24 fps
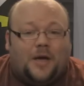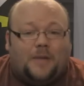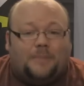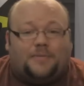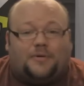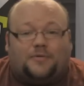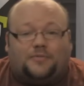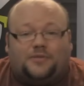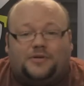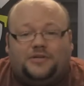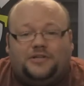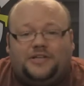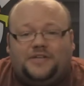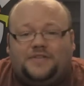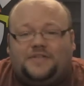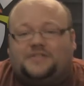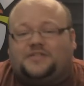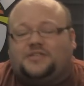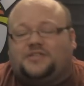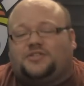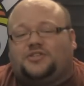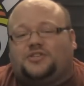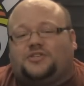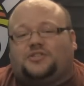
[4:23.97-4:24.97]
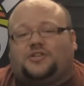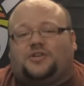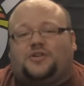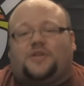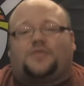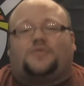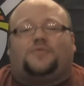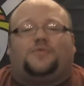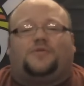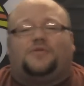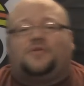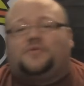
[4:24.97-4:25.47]
But really, this is just
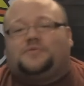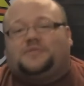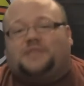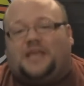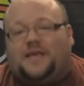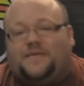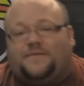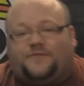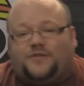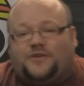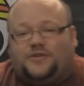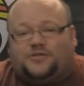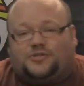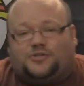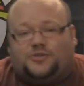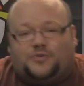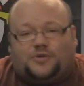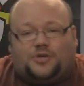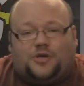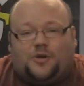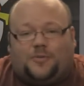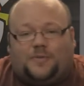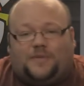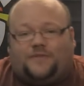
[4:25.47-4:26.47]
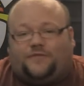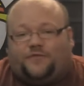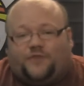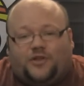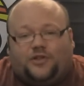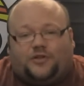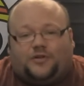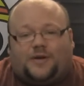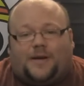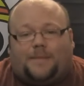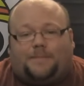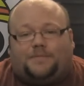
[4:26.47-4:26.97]
another one of those Infinite Tsukiyomi
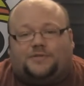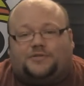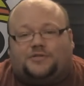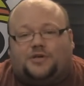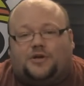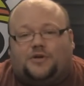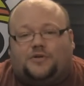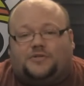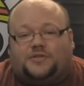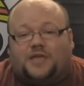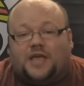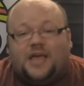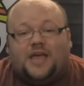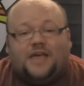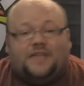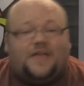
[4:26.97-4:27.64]
filler episodes